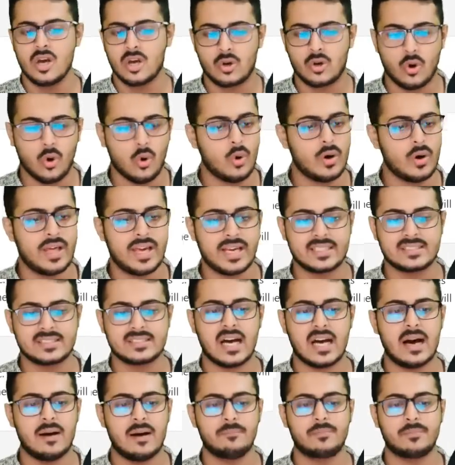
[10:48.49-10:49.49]
code
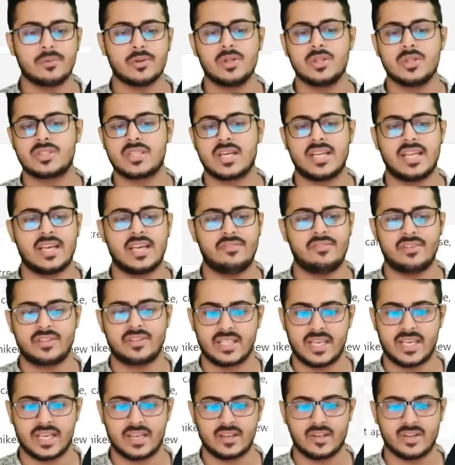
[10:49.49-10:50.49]
examples and
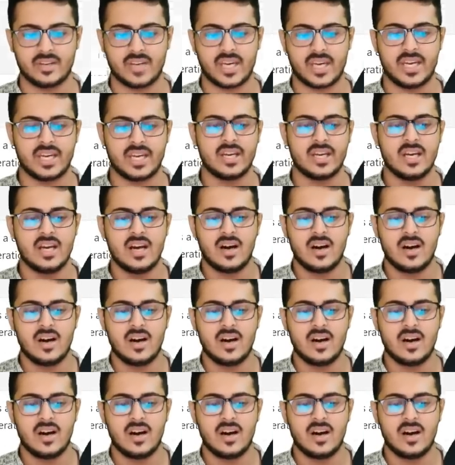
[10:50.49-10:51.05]
everything, okay,